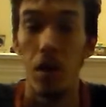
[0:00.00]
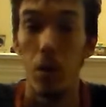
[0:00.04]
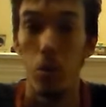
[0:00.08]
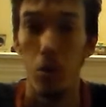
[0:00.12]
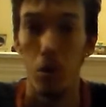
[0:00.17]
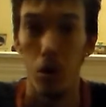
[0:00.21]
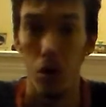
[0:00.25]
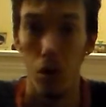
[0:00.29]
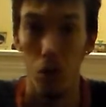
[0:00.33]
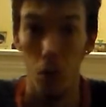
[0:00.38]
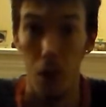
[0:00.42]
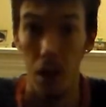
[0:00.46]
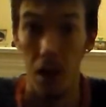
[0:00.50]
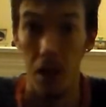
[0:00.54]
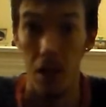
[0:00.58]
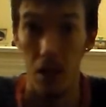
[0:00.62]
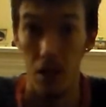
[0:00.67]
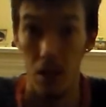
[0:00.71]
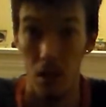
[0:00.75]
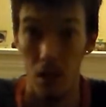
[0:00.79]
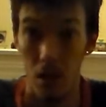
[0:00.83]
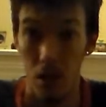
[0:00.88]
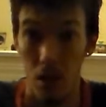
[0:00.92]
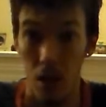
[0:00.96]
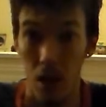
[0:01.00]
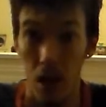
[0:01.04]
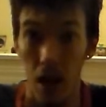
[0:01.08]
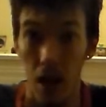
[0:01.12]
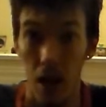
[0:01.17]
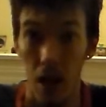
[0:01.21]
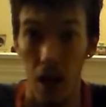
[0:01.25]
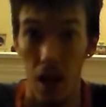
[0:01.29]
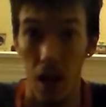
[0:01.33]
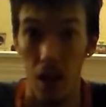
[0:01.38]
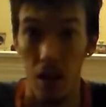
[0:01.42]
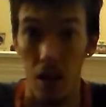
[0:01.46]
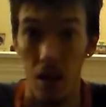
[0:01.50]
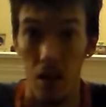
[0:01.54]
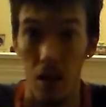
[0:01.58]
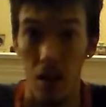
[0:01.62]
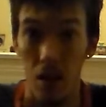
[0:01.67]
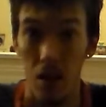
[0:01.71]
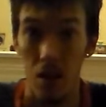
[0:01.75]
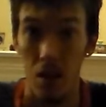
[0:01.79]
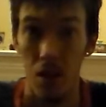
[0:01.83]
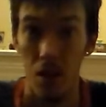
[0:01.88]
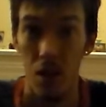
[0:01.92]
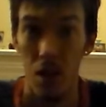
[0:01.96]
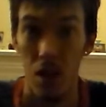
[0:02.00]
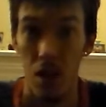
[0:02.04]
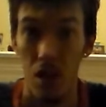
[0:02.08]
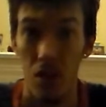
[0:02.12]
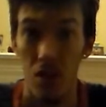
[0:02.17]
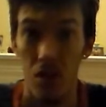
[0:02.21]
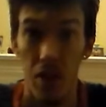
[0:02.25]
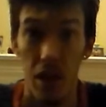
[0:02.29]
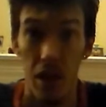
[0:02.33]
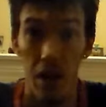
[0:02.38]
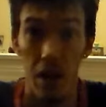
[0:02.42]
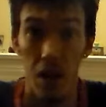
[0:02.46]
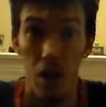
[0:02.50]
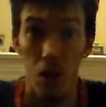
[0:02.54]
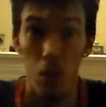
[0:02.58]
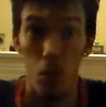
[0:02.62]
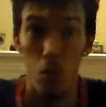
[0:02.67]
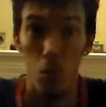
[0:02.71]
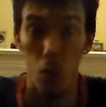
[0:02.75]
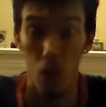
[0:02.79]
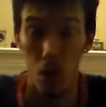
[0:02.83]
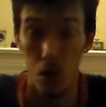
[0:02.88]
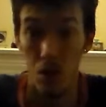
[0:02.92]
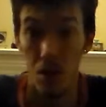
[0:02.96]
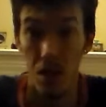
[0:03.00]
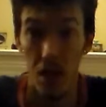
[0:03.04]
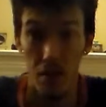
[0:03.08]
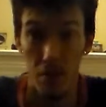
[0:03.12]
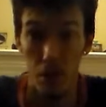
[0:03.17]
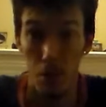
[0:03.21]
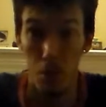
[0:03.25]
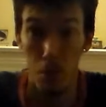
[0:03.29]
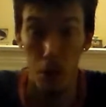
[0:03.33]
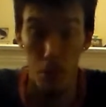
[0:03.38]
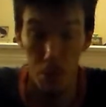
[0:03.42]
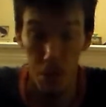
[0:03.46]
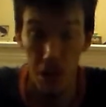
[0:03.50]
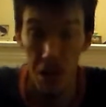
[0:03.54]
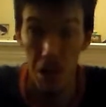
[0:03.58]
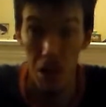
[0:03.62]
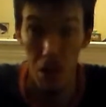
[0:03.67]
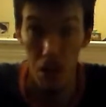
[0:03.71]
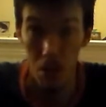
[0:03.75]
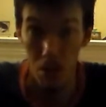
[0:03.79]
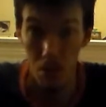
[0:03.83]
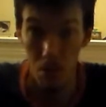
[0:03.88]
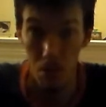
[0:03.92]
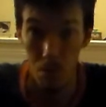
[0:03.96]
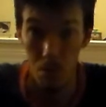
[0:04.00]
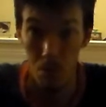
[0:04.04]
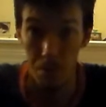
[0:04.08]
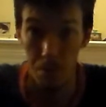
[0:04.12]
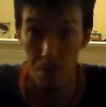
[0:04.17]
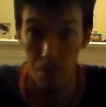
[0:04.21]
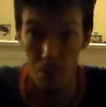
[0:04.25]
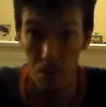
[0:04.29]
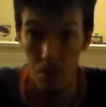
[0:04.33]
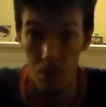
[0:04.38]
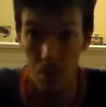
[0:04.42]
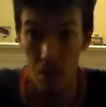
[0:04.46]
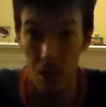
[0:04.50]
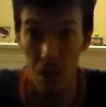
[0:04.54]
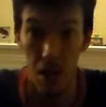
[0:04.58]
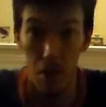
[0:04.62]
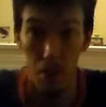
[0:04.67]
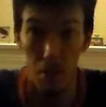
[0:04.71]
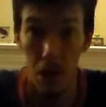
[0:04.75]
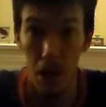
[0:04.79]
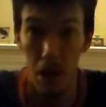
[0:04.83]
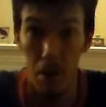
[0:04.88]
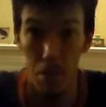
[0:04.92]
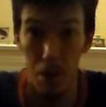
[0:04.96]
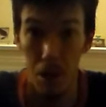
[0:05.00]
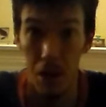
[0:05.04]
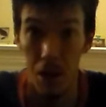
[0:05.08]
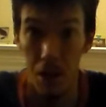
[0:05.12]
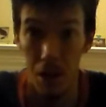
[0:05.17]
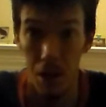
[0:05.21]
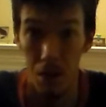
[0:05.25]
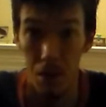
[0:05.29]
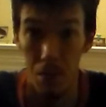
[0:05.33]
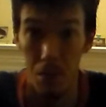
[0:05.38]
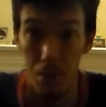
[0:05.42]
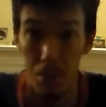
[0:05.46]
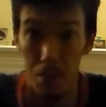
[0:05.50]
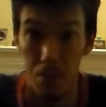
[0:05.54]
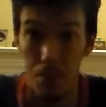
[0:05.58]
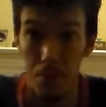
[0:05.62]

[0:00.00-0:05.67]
were the greats, and they will never be beaten, in my opinion.